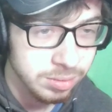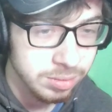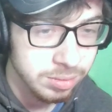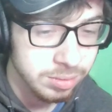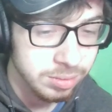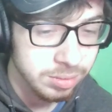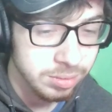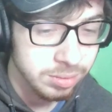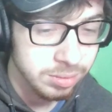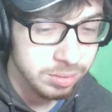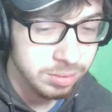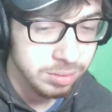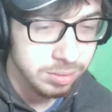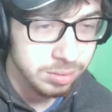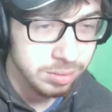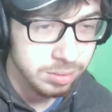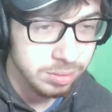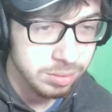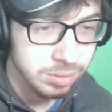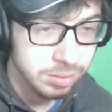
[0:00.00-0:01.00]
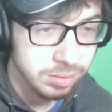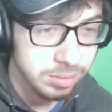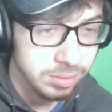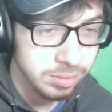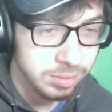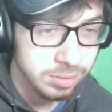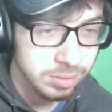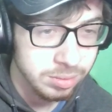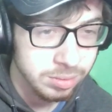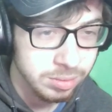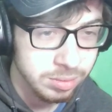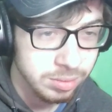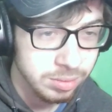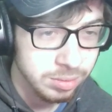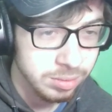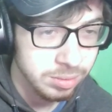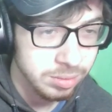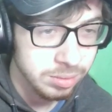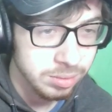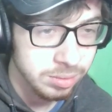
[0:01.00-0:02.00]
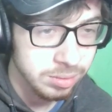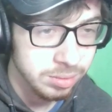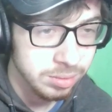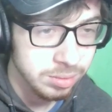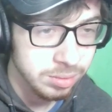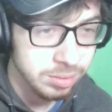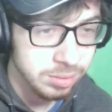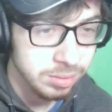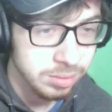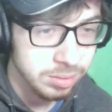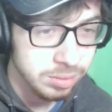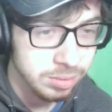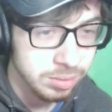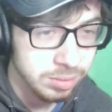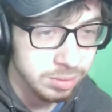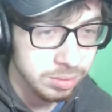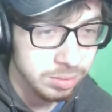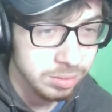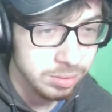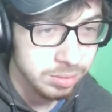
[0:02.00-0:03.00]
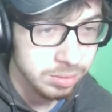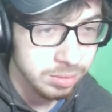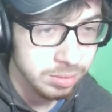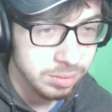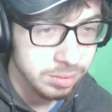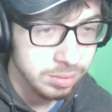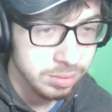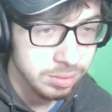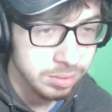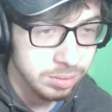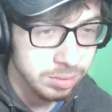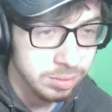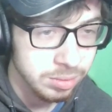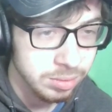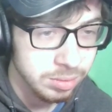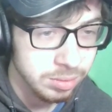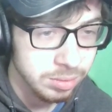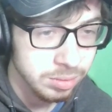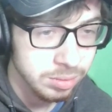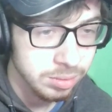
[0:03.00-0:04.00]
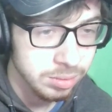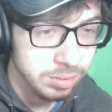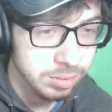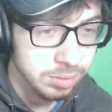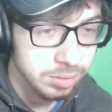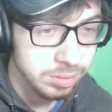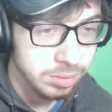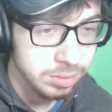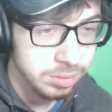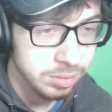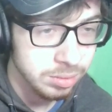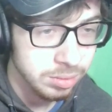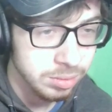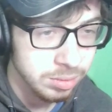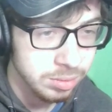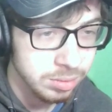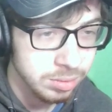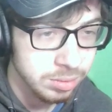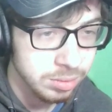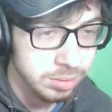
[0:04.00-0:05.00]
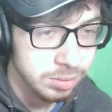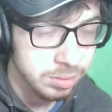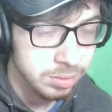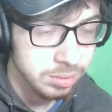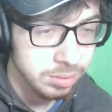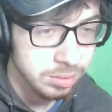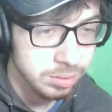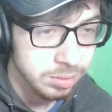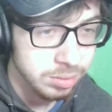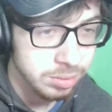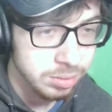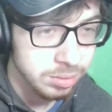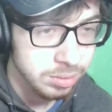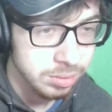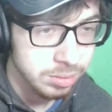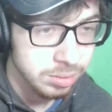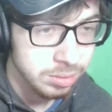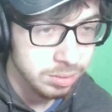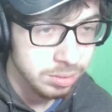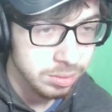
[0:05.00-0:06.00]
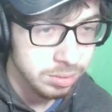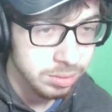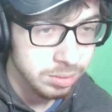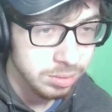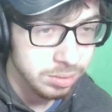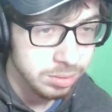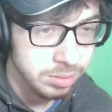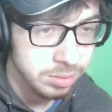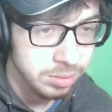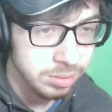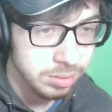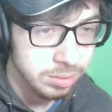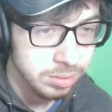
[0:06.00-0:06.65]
(not speaking)